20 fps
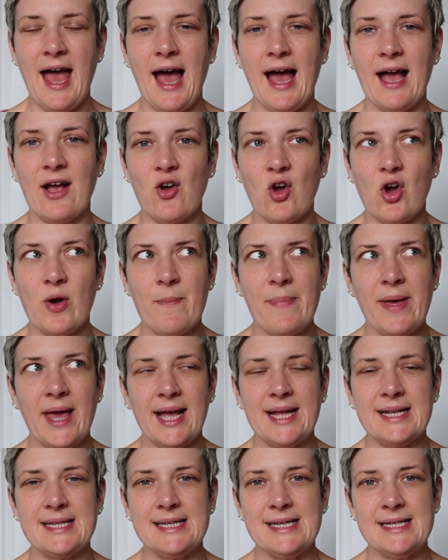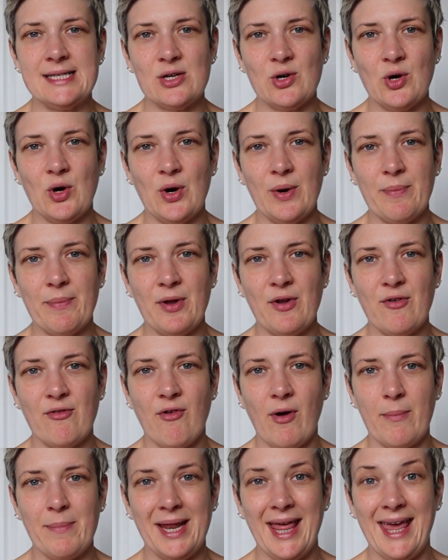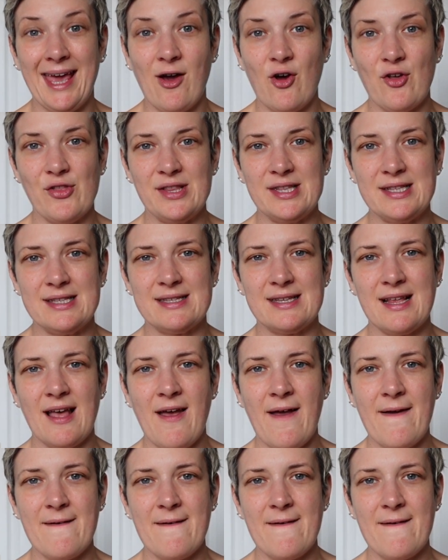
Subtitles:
I picked it up from Leon's